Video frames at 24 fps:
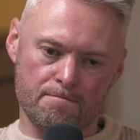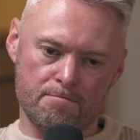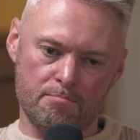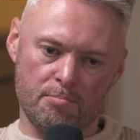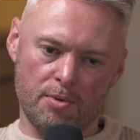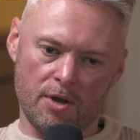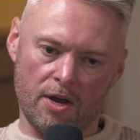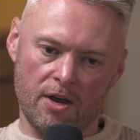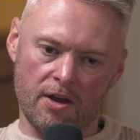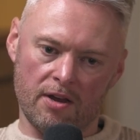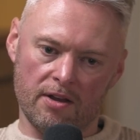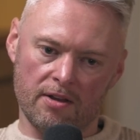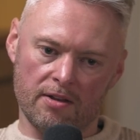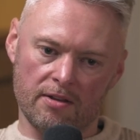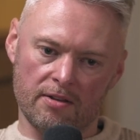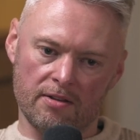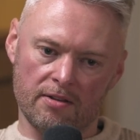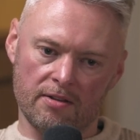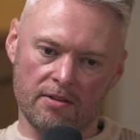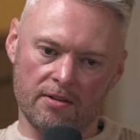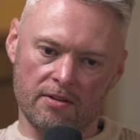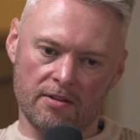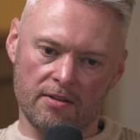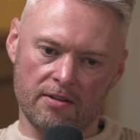But
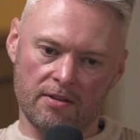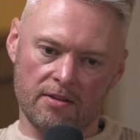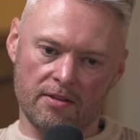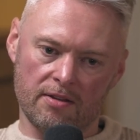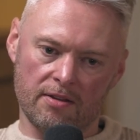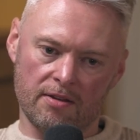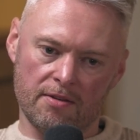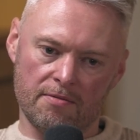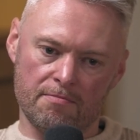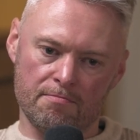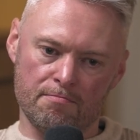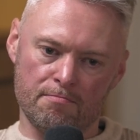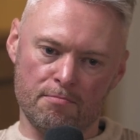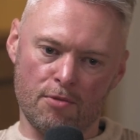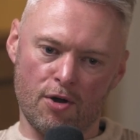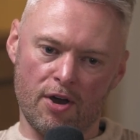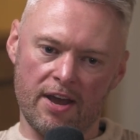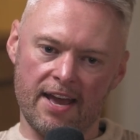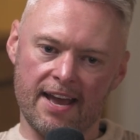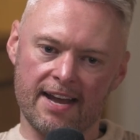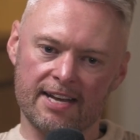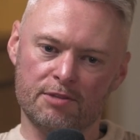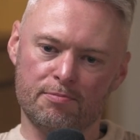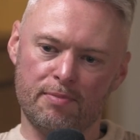
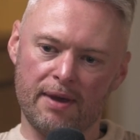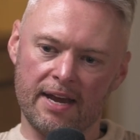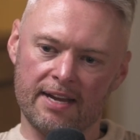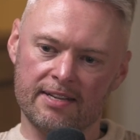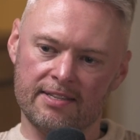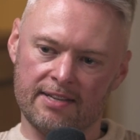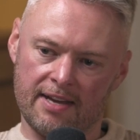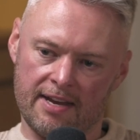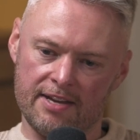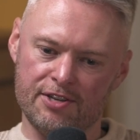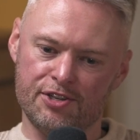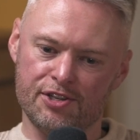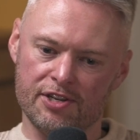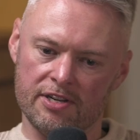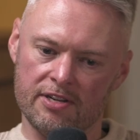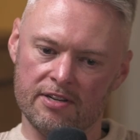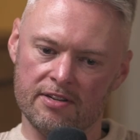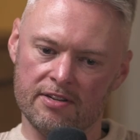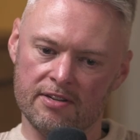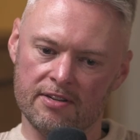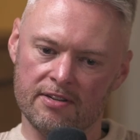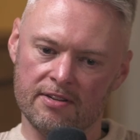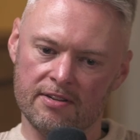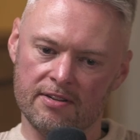my
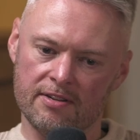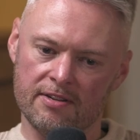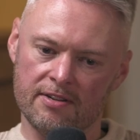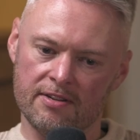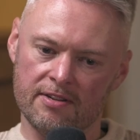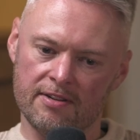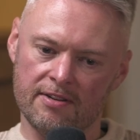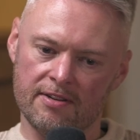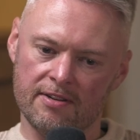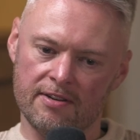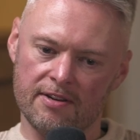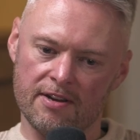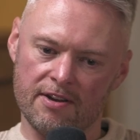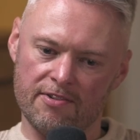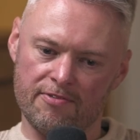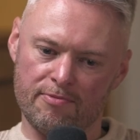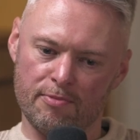expectation of